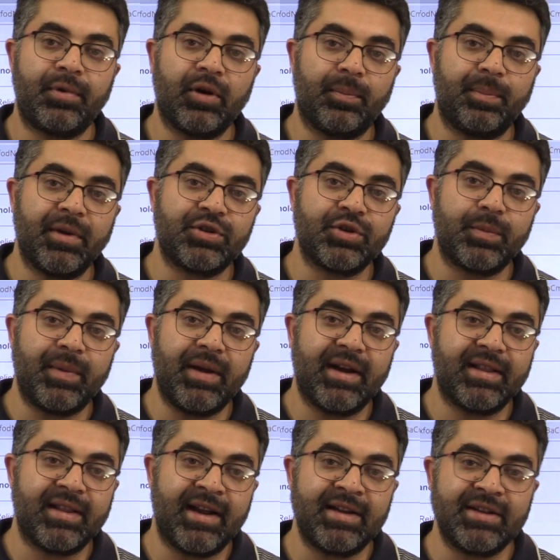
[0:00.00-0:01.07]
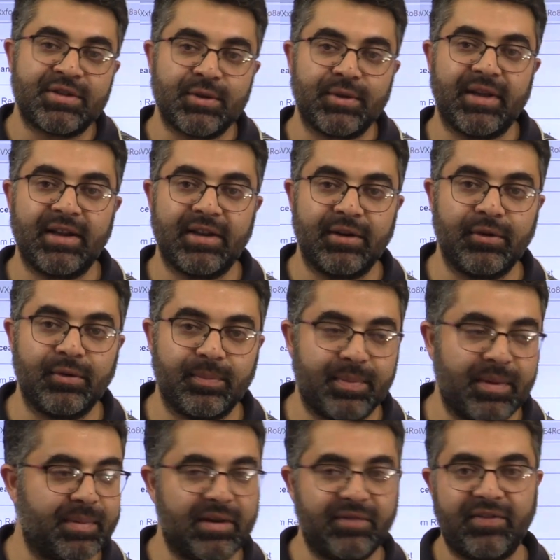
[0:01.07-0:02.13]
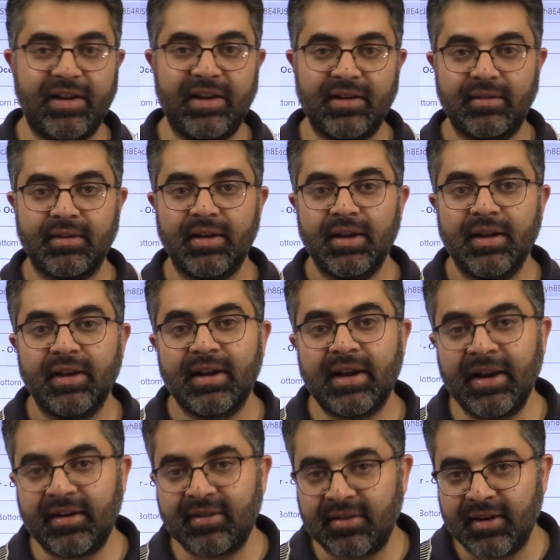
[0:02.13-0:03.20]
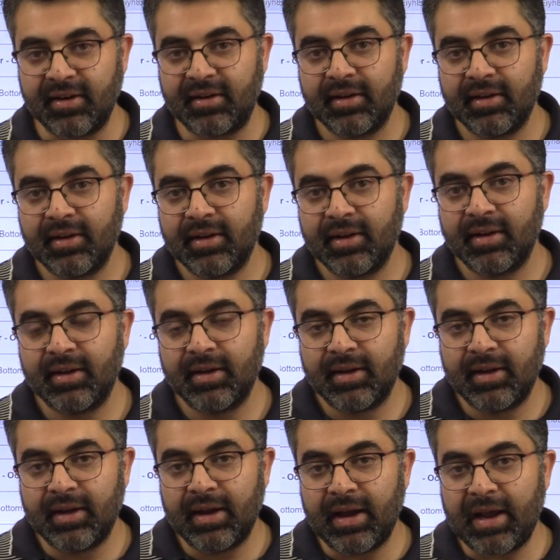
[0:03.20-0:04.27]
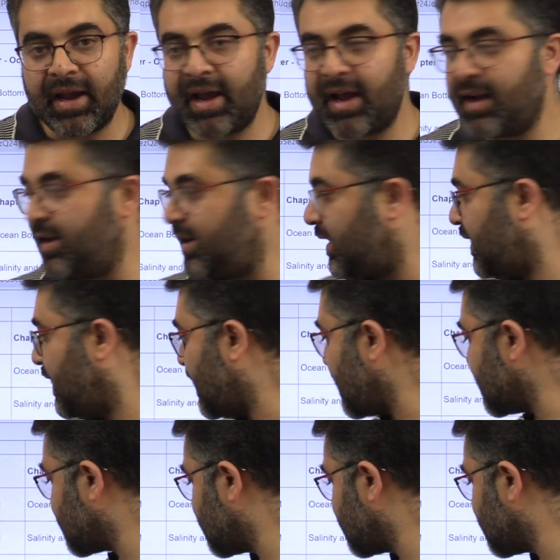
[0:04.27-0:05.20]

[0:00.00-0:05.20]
topic should be at the end so that you know people feel connected and last